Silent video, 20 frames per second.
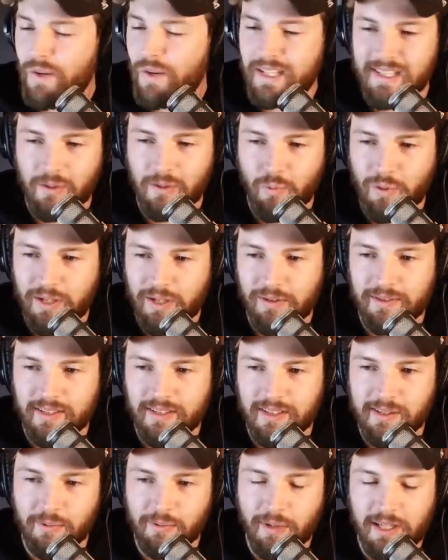a it's a
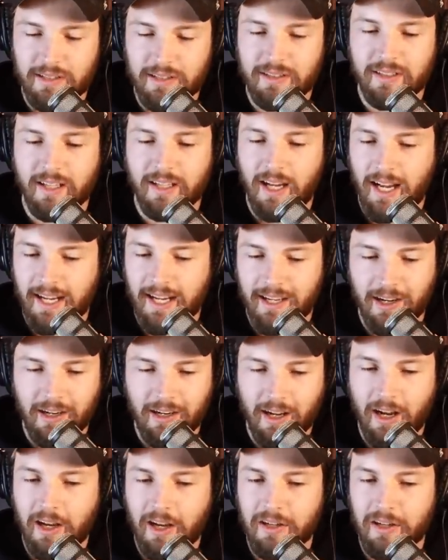weird situation.
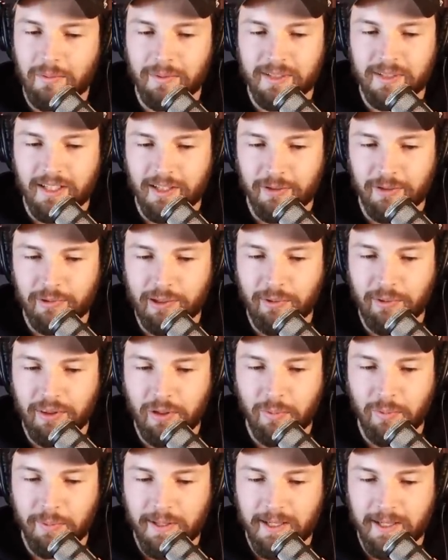I one hundred percent
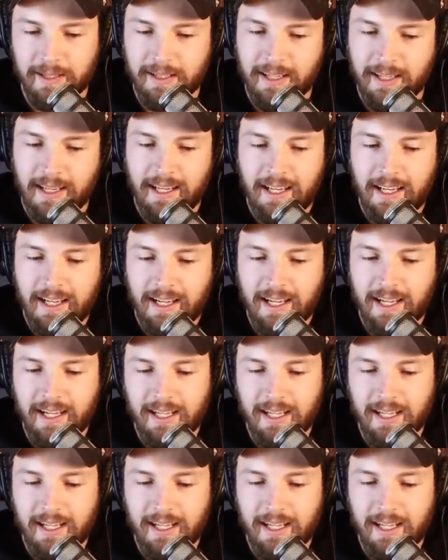agree with O P.